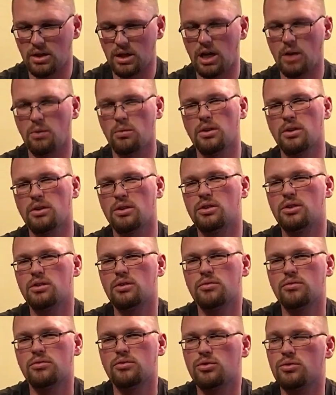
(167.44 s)
I would
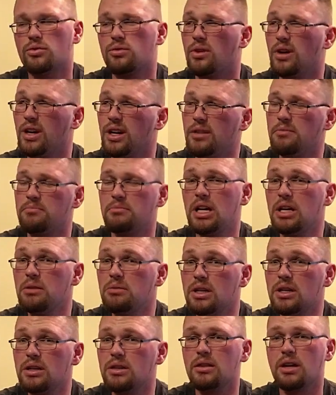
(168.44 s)
try it
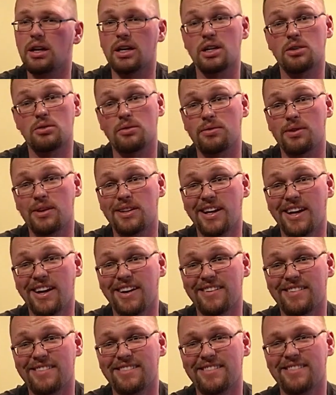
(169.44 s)
maybe. I guess we'll find
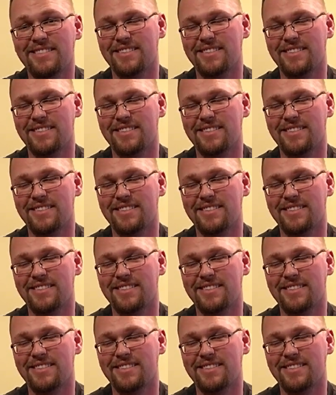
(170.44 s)
out.